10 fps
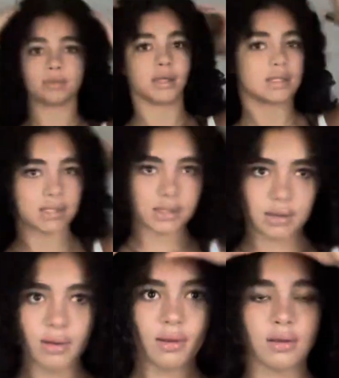pieces,
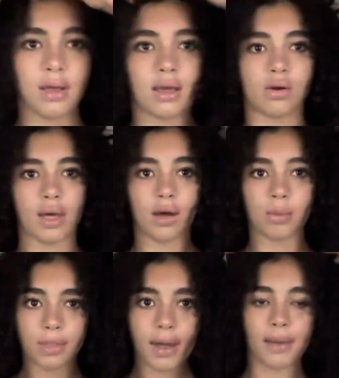it'll help
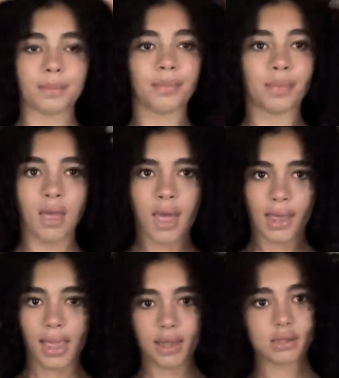with that,
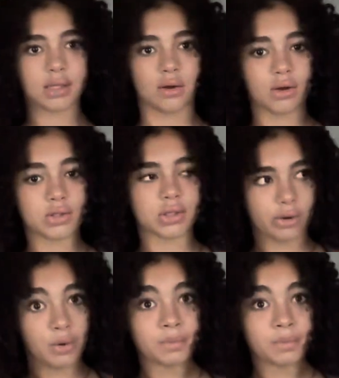and it also